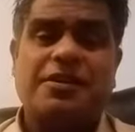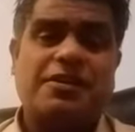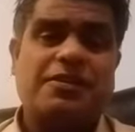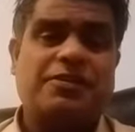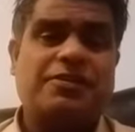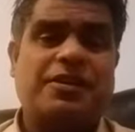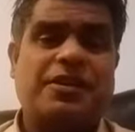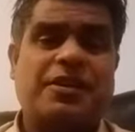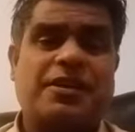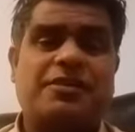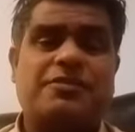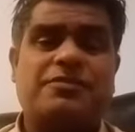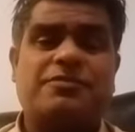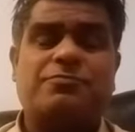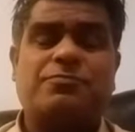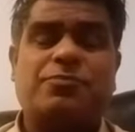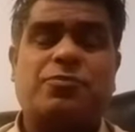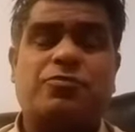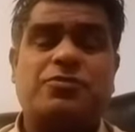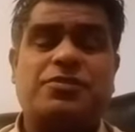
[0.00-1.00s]
There are
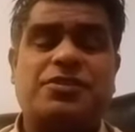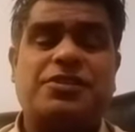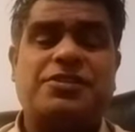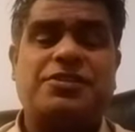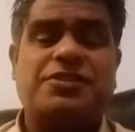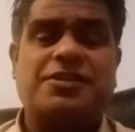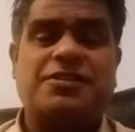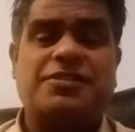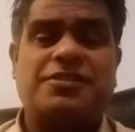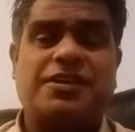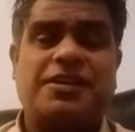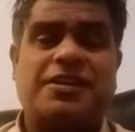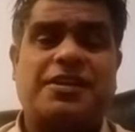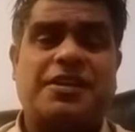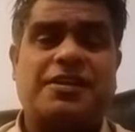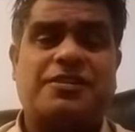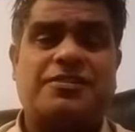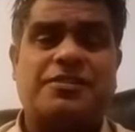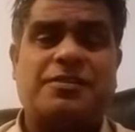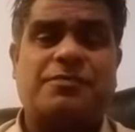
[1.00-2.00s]
some procedures, there
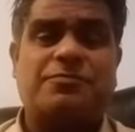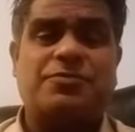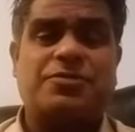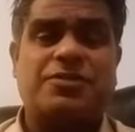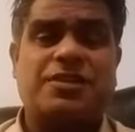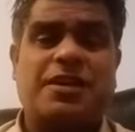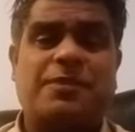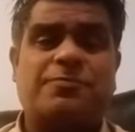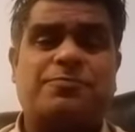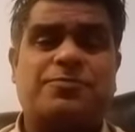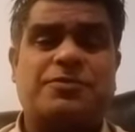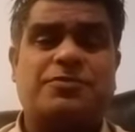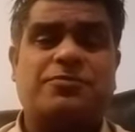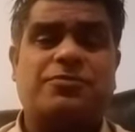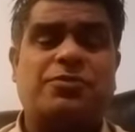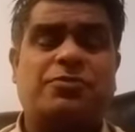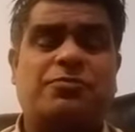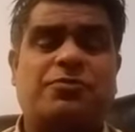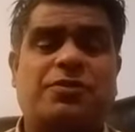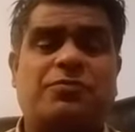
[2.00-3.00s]
are some steps.
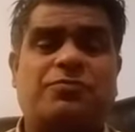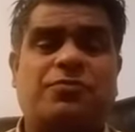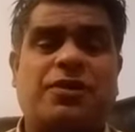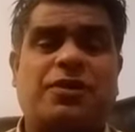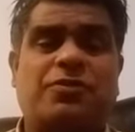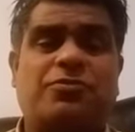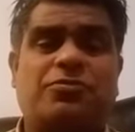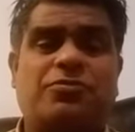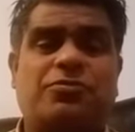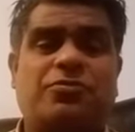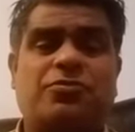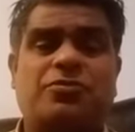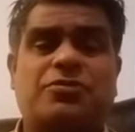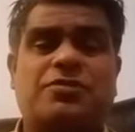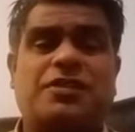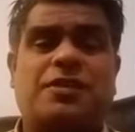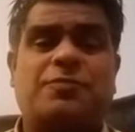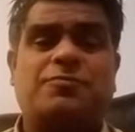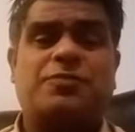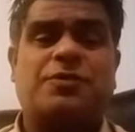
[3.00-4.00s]
You will follow those
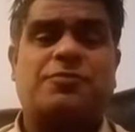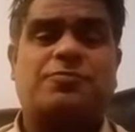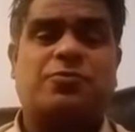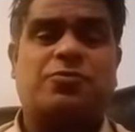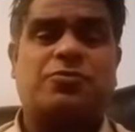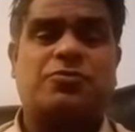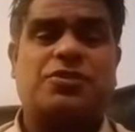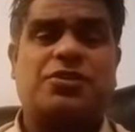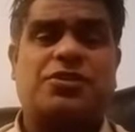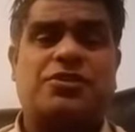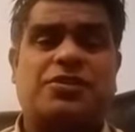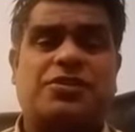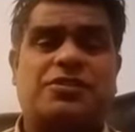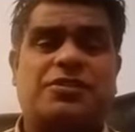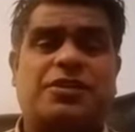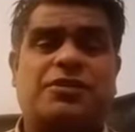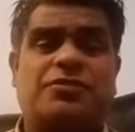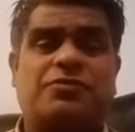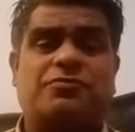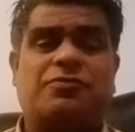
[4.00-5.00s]
steps or
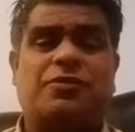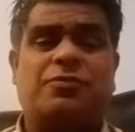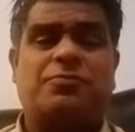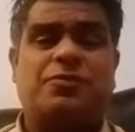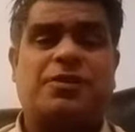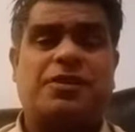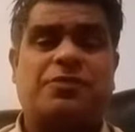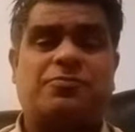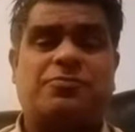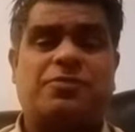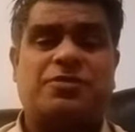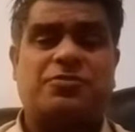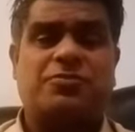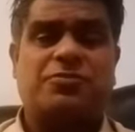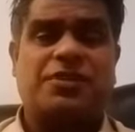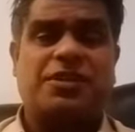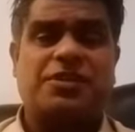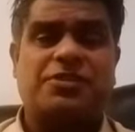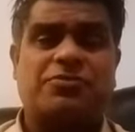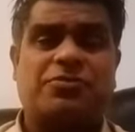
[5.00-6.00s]
procedures and you will be able to
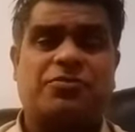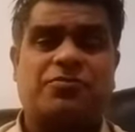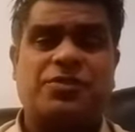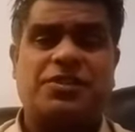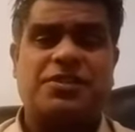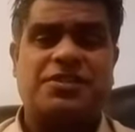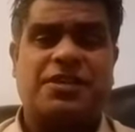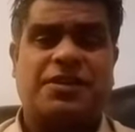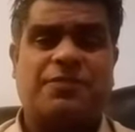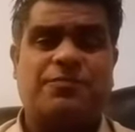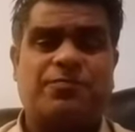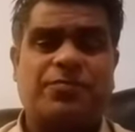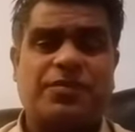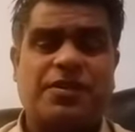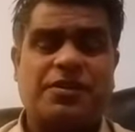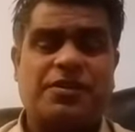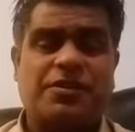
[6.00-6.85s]
get your visa.